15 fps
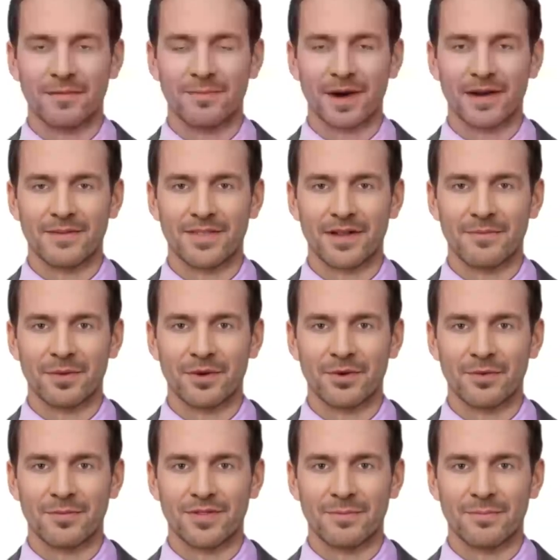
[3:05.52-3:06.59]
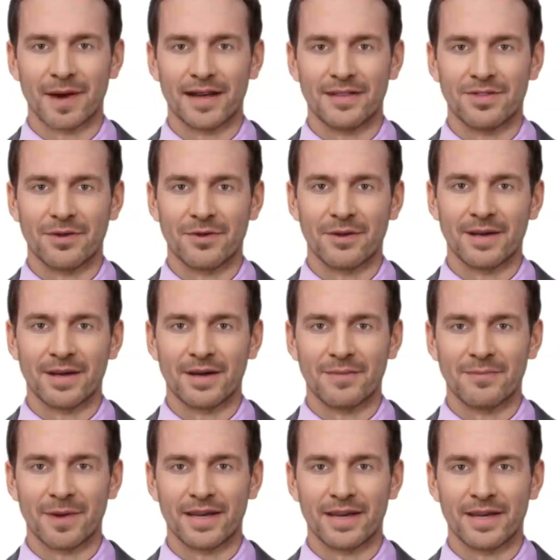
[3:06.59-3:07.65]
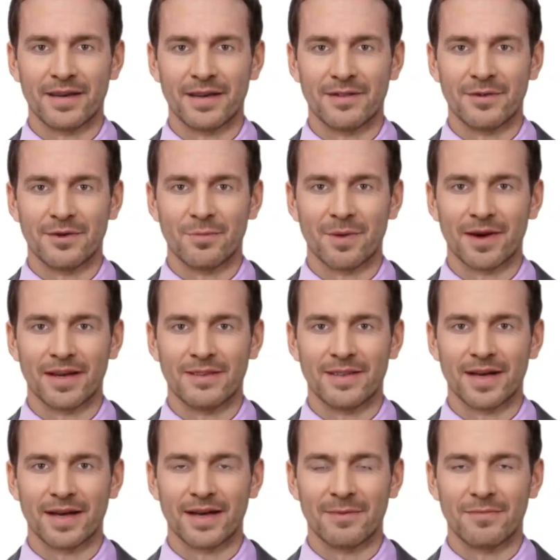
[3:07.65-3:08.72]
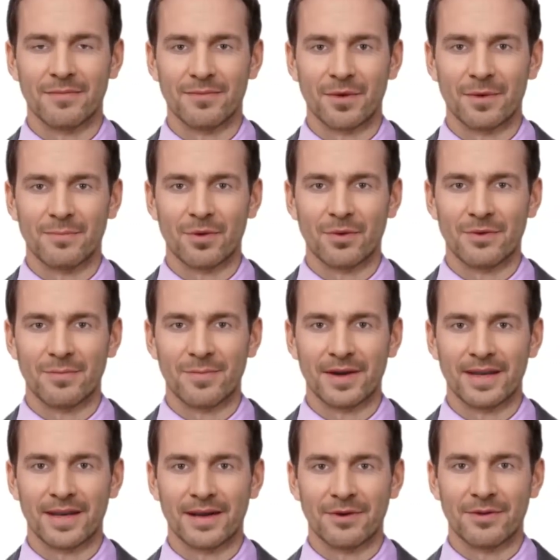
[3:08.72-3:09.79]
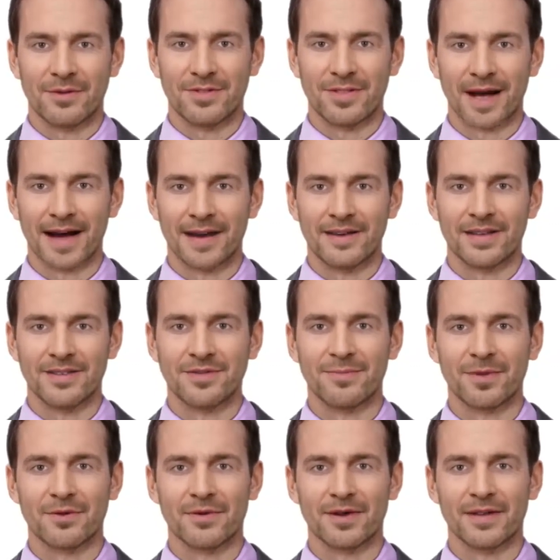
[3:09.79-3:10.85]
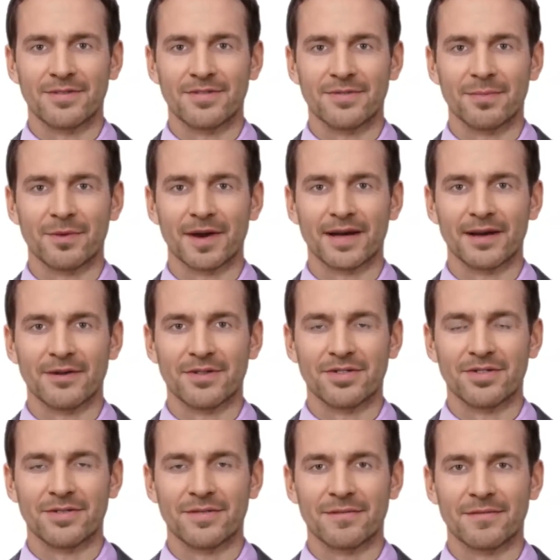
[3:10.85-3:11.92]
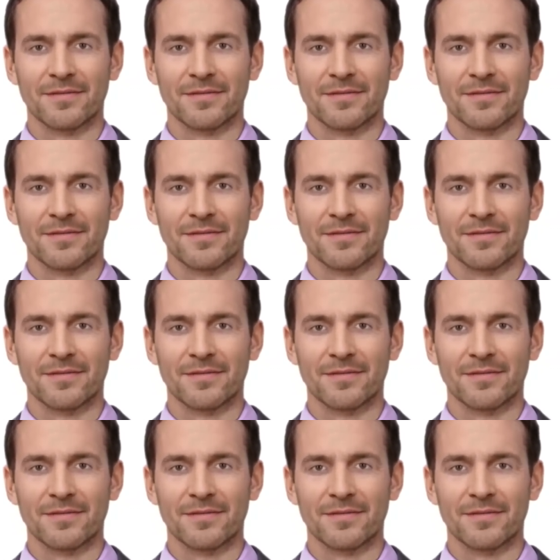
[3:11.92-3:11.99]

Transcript: but difficult to master, making it a great game for both beginners and experienced players.